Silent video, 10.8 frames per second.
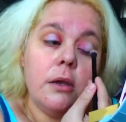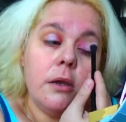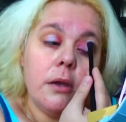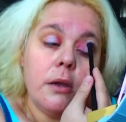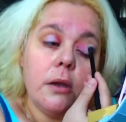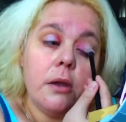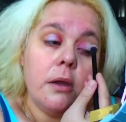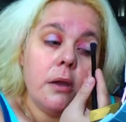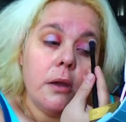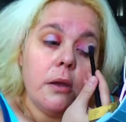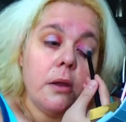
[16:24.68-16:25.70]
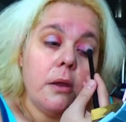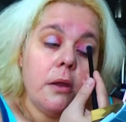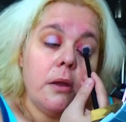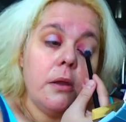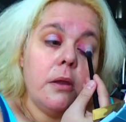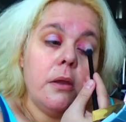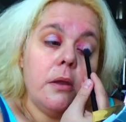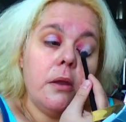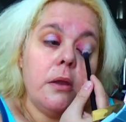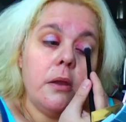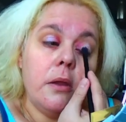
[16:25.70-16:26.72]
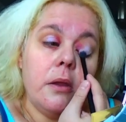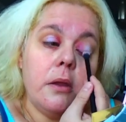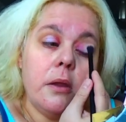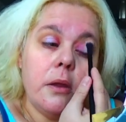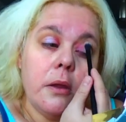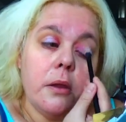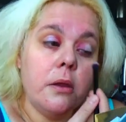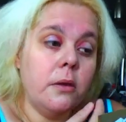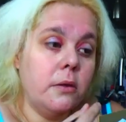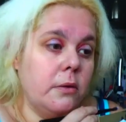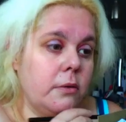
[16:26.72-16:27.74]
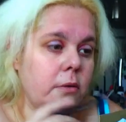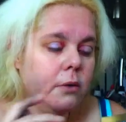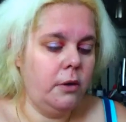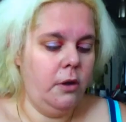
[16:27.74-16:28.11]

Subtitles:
(silence)